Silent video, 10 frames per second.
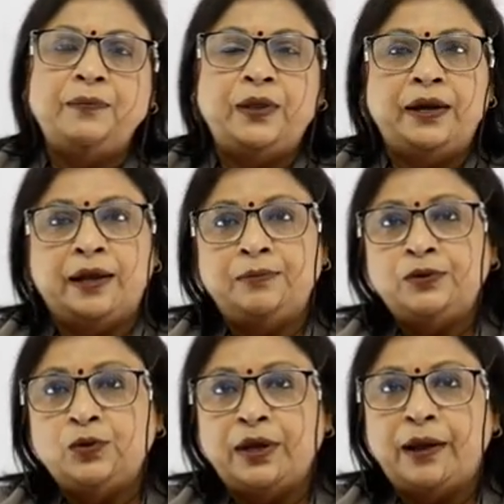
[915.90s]
there can
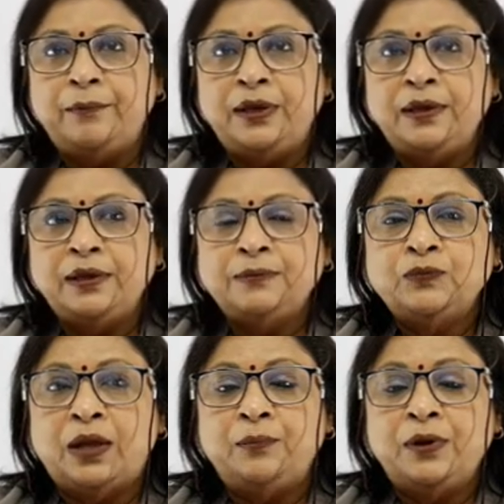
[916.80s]
be tsunami
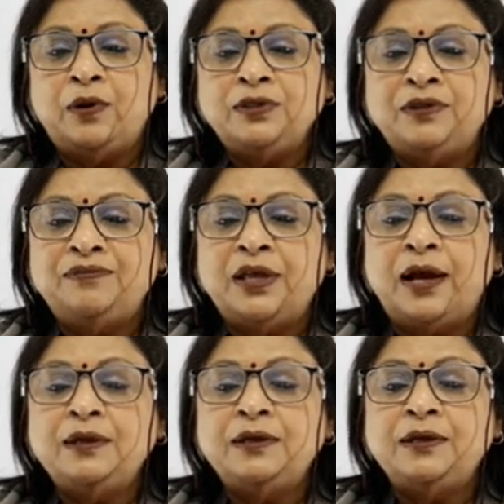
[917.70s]
and because of
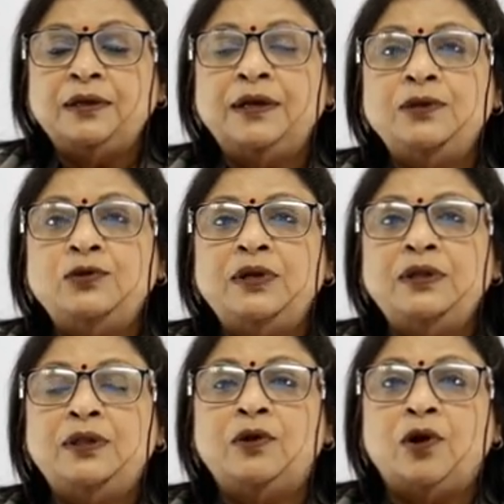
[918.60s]
that
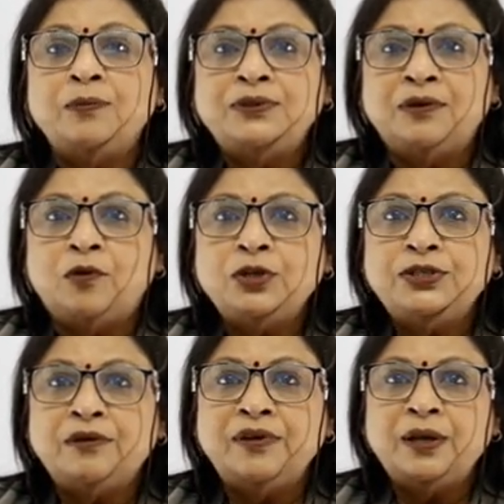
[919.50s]
naturally the crops are
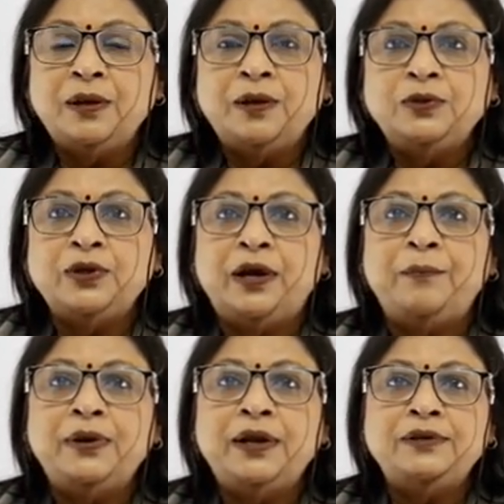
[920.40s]
washed away so
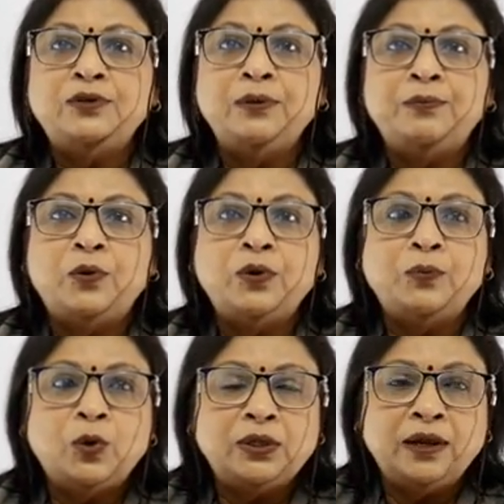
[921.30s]
government has to
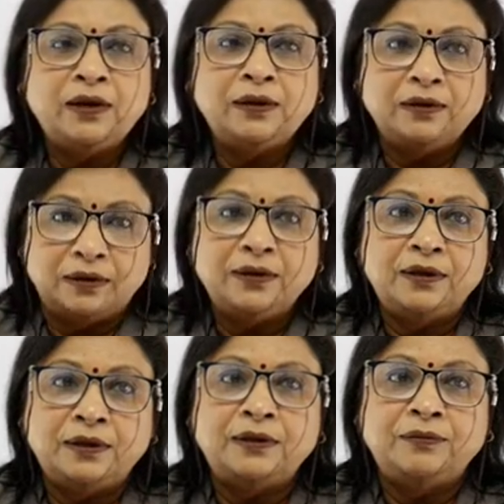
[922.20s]
import more than
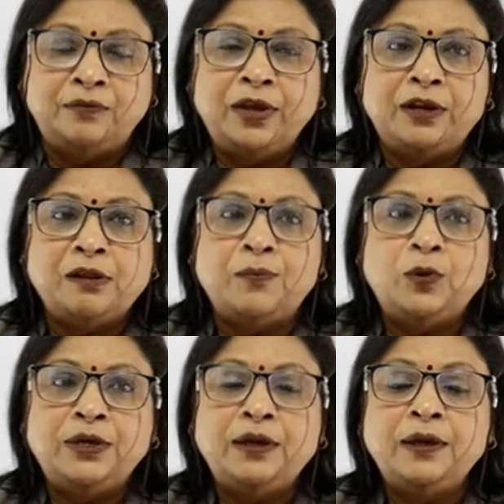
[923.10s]
uh, we are
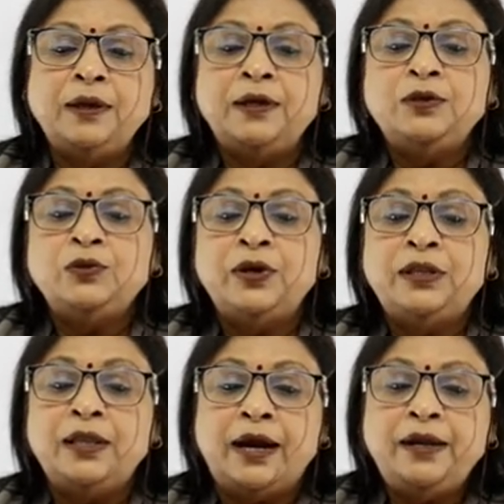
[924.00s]
exporting. So
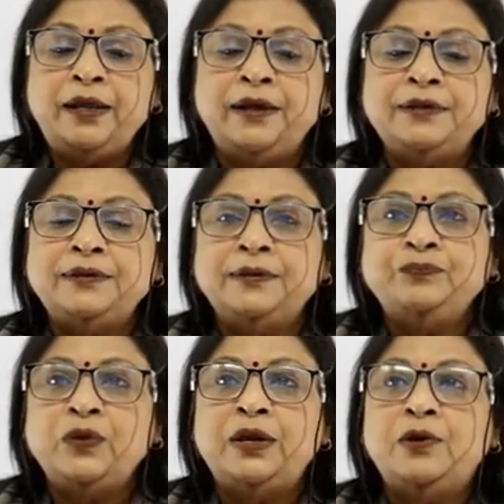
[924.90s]
in that case
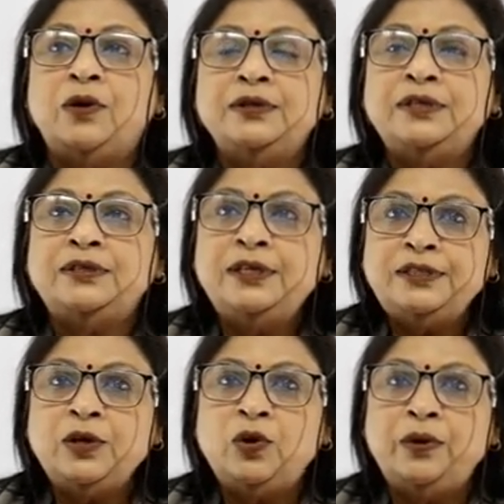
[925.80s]
it causes
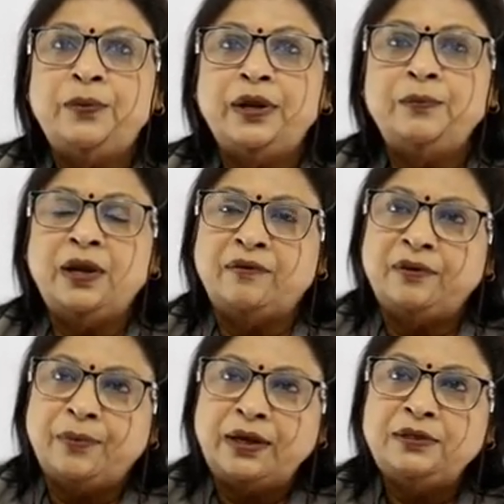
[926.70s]
disequilibrium in
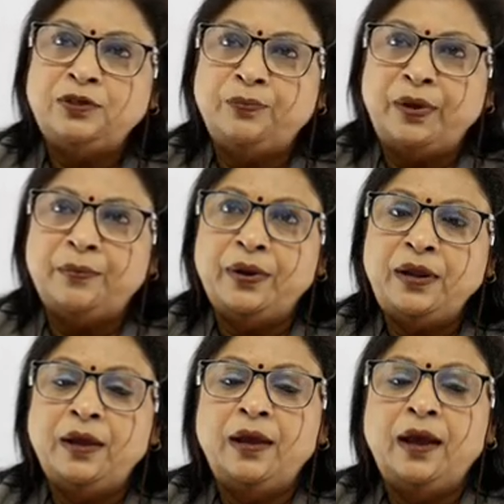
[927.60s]
our balance of payment